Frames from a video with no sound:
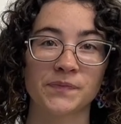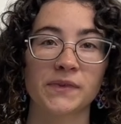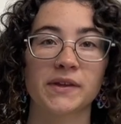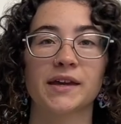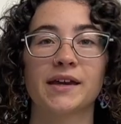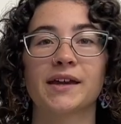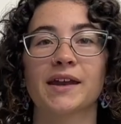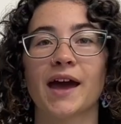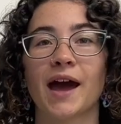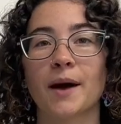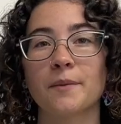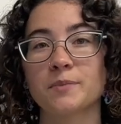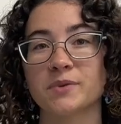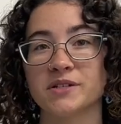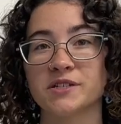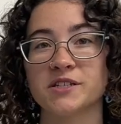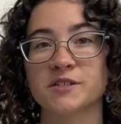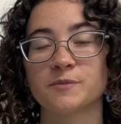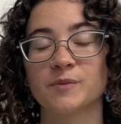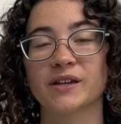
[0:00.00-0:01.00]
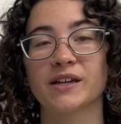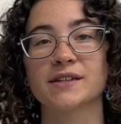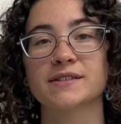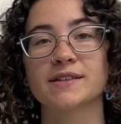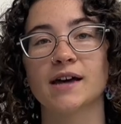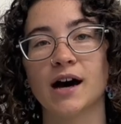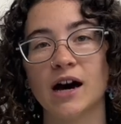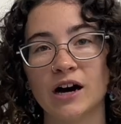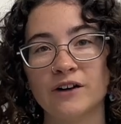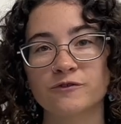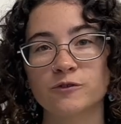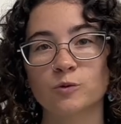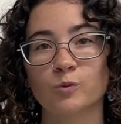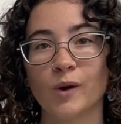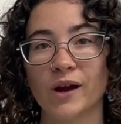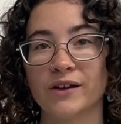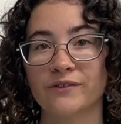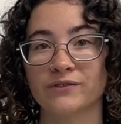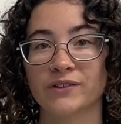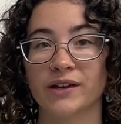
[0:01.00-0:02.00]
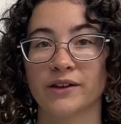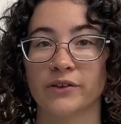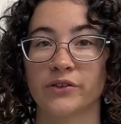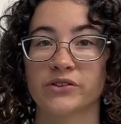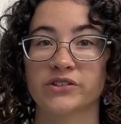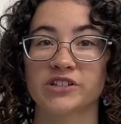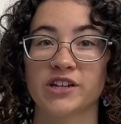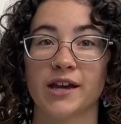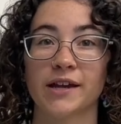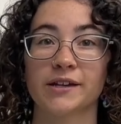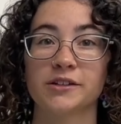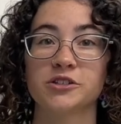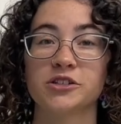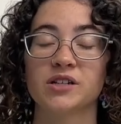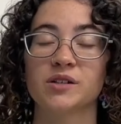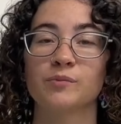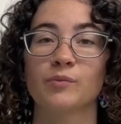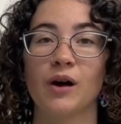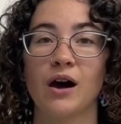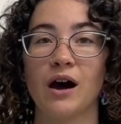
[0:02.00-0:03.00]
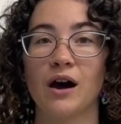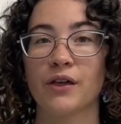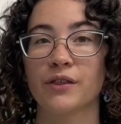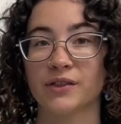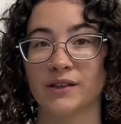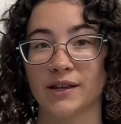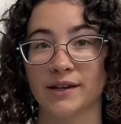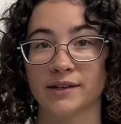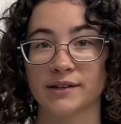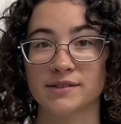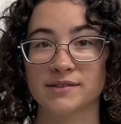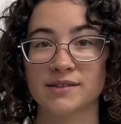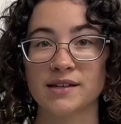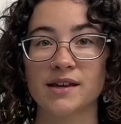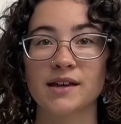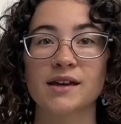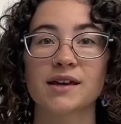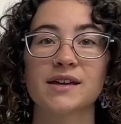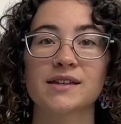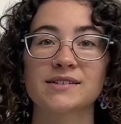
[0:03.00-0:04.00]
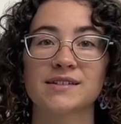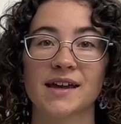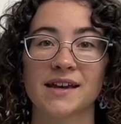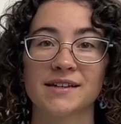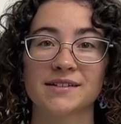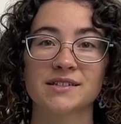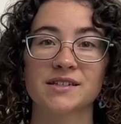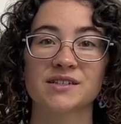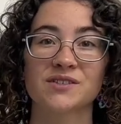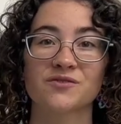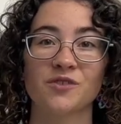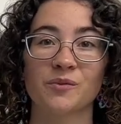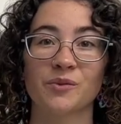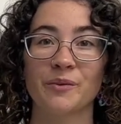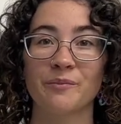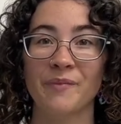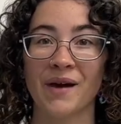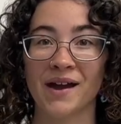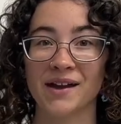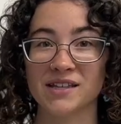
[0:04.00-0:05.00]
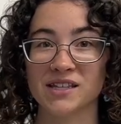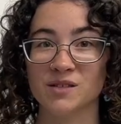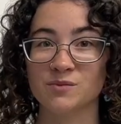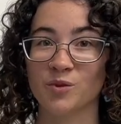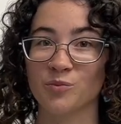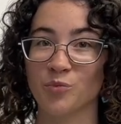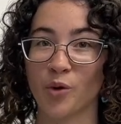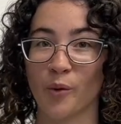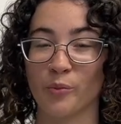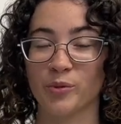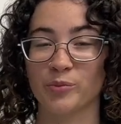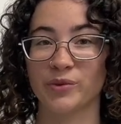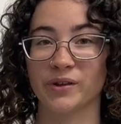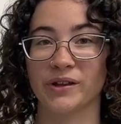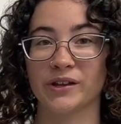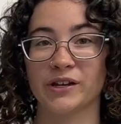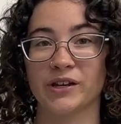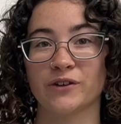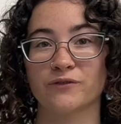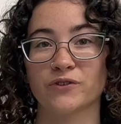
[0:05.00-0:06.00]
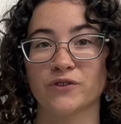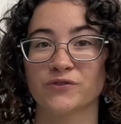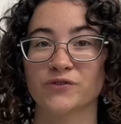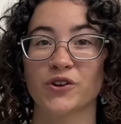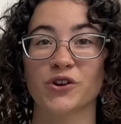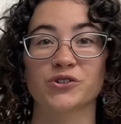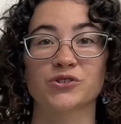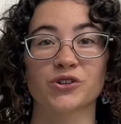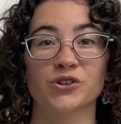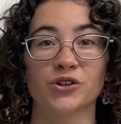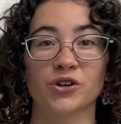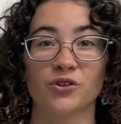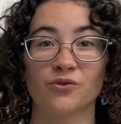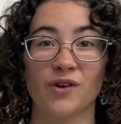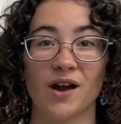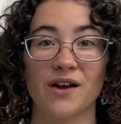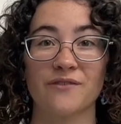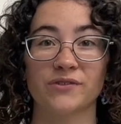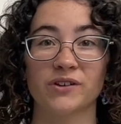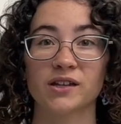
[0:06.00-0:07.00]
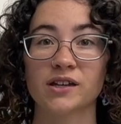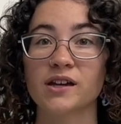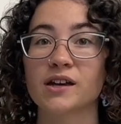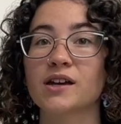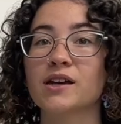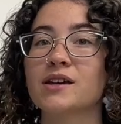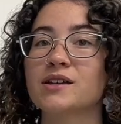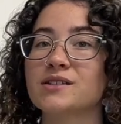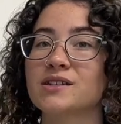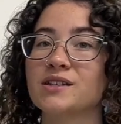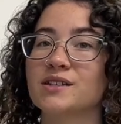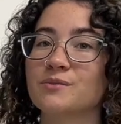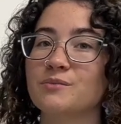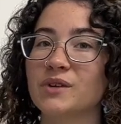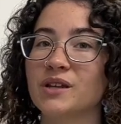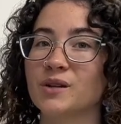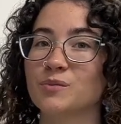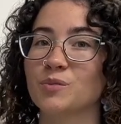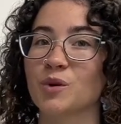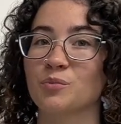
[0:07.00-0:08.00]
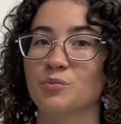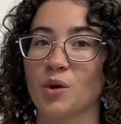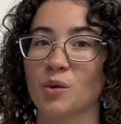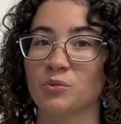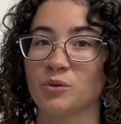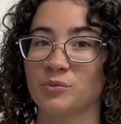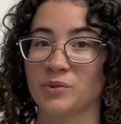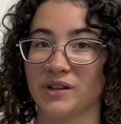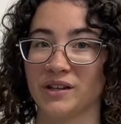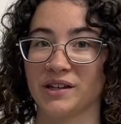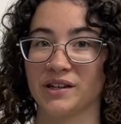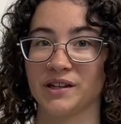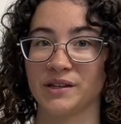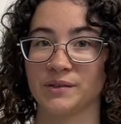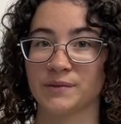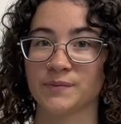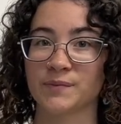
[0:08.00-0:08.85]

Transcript: It happens because half a wavelength change in path lengths takes us from the maximum probability of a photon arriving to the minimum probability.